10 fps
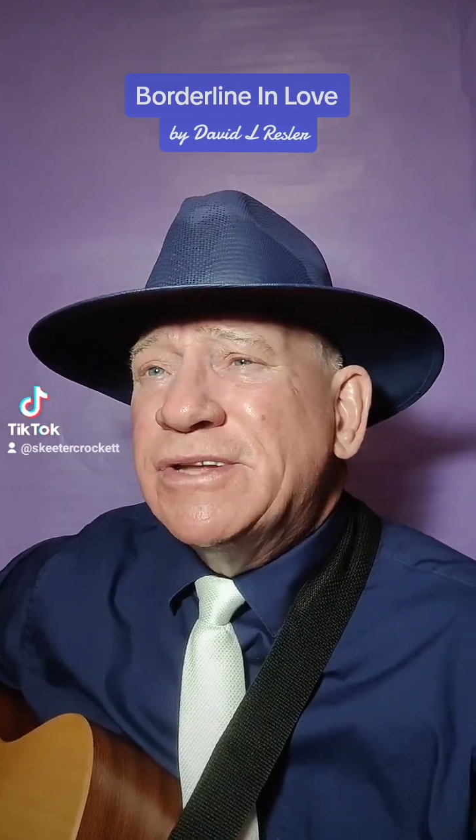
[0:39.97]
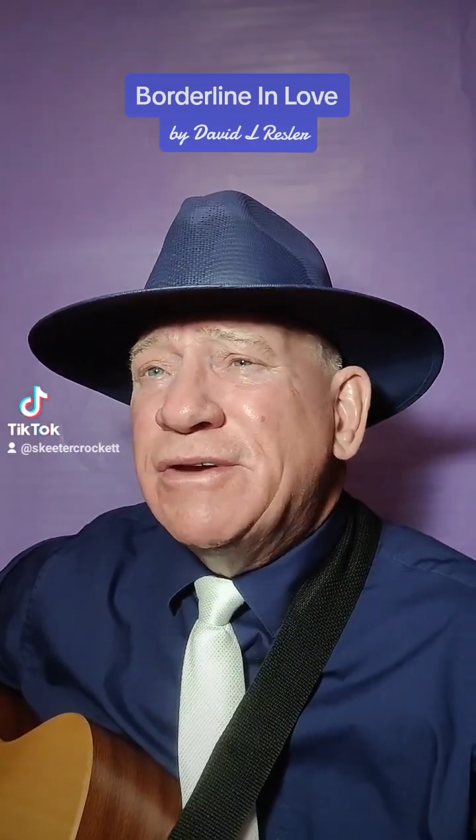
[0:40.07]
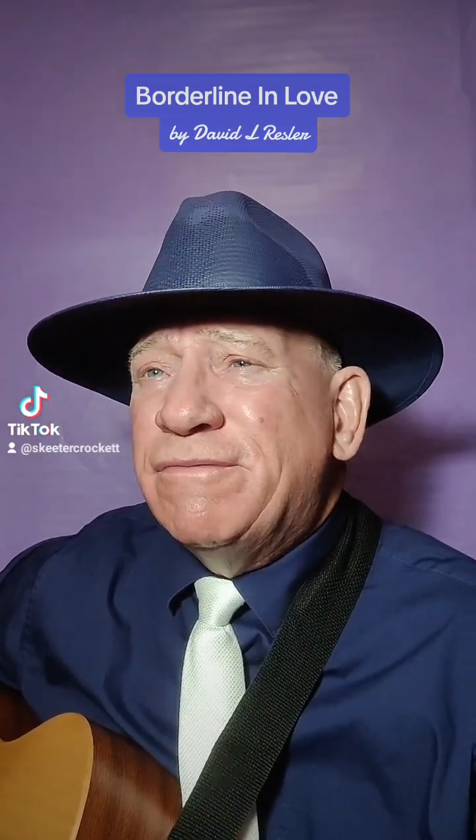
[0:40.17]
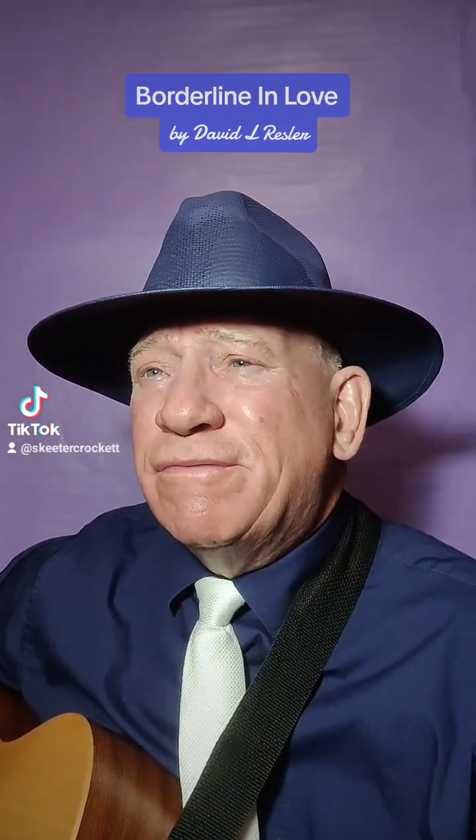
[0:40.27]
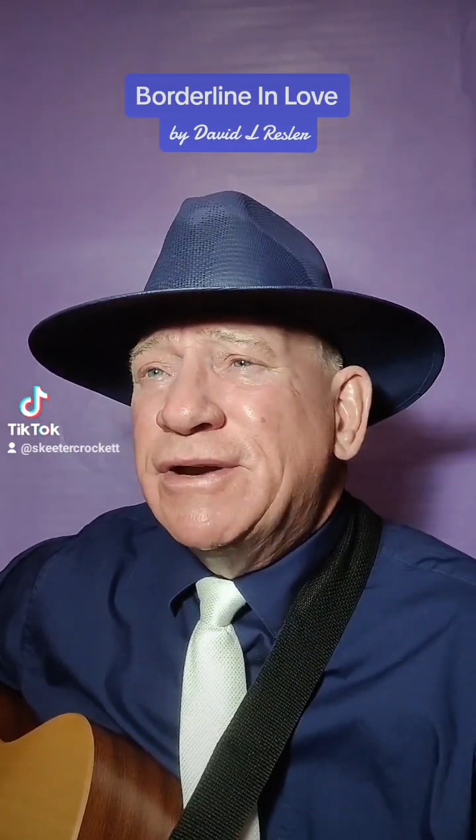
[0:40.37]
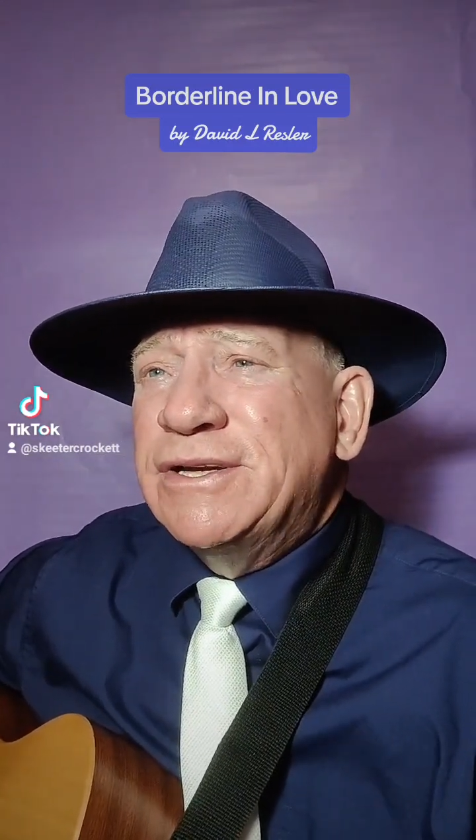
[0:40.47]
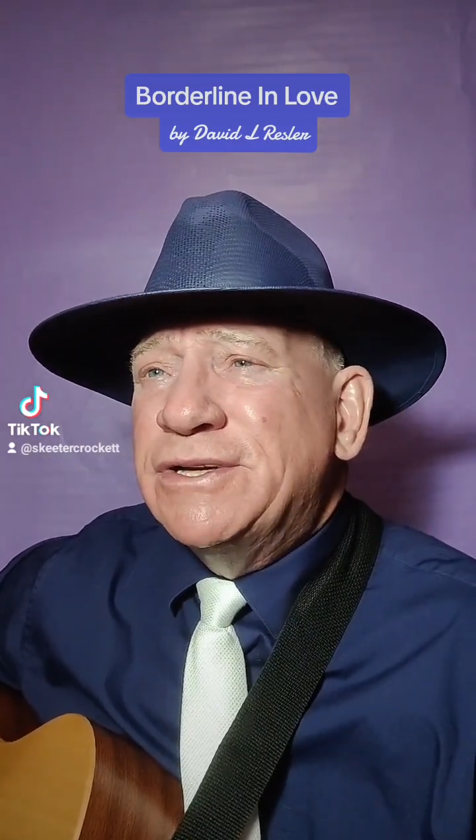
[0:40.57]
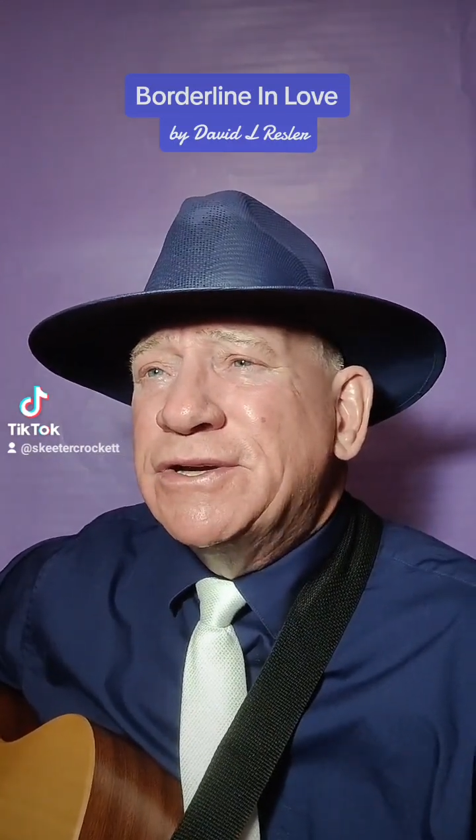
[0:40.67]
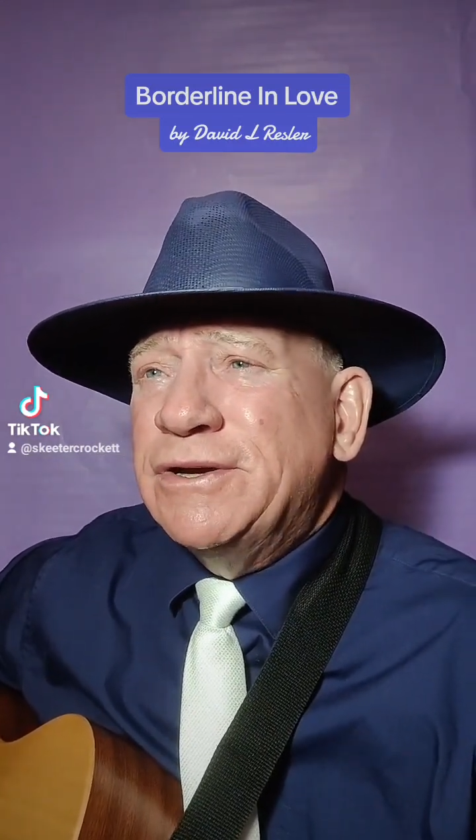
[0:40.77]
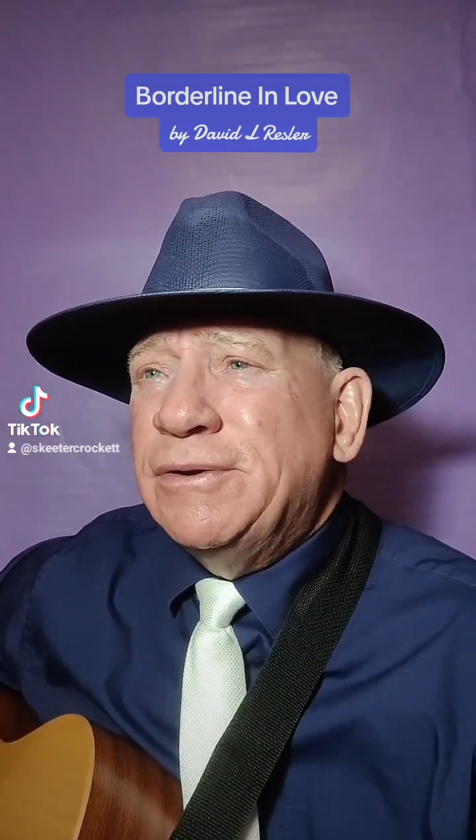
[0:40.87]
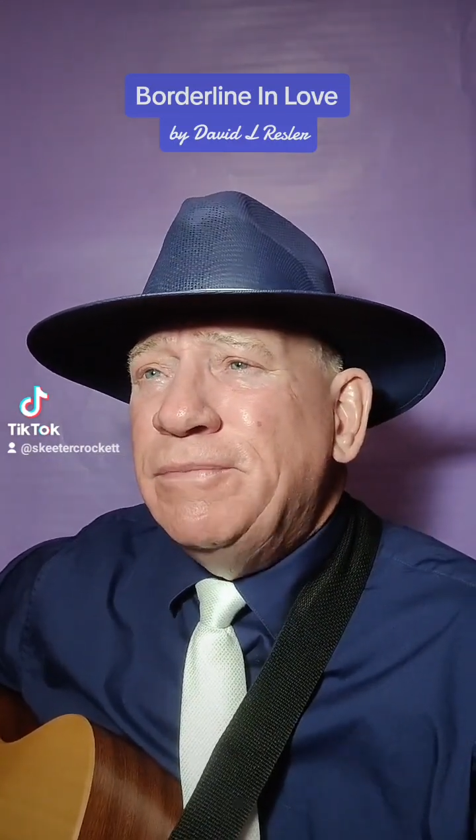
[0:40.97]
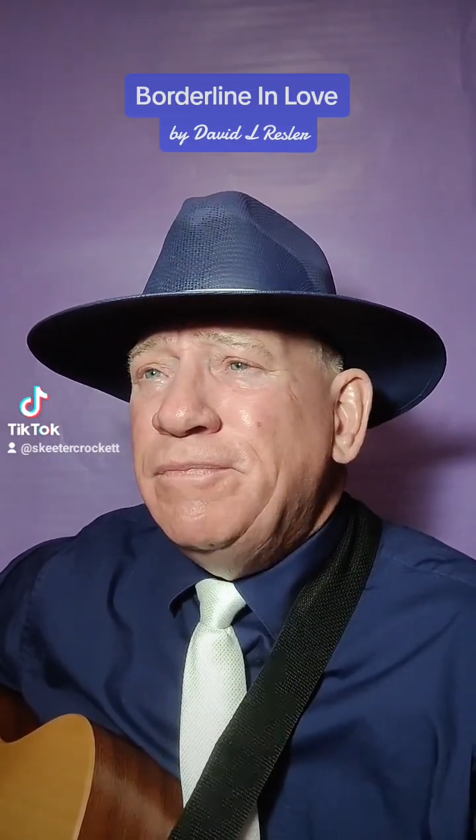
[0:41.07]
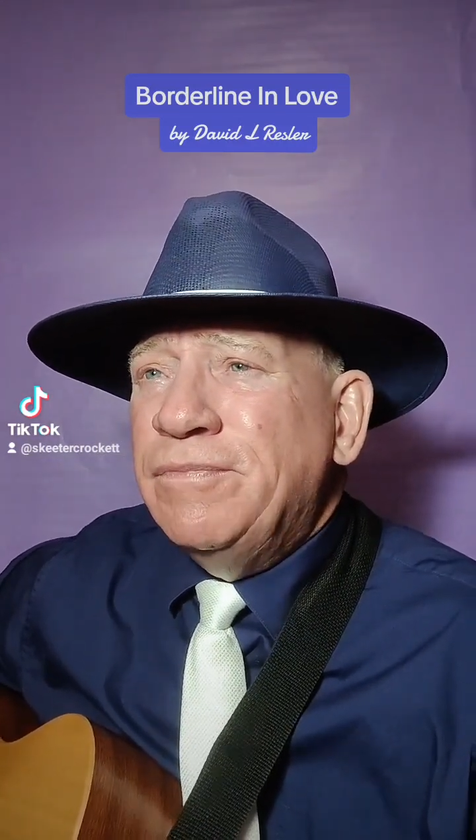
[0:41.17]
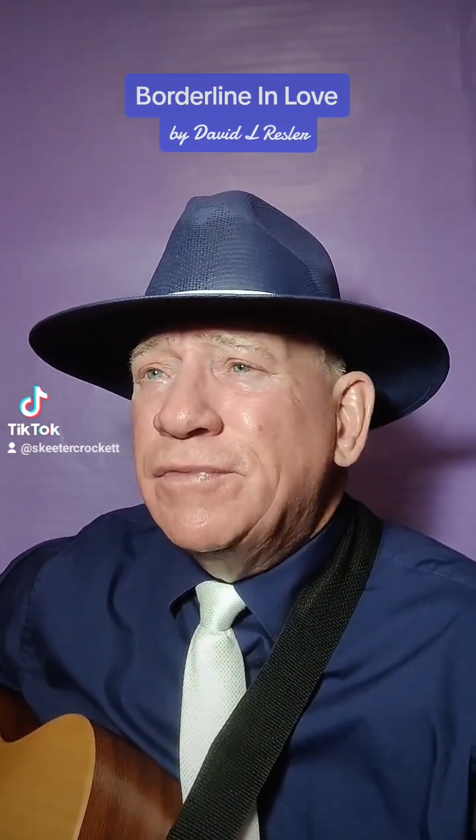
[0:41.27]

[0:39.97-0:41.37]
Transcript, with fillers: the friendship